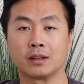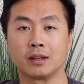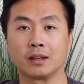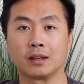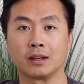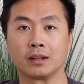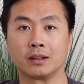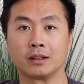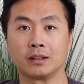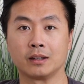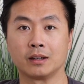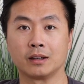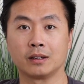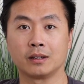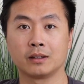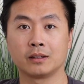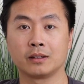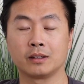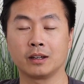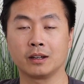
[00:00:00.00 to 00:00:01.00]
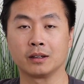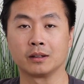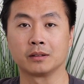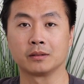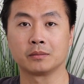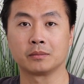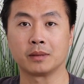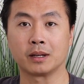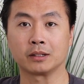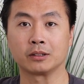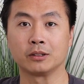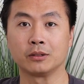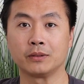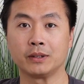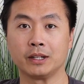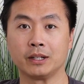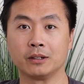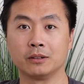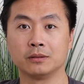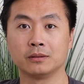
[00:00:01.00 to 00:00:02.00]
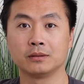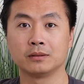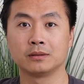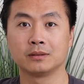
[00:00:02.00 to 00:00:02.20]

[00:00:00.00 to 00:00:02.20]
And yeah, back to the video.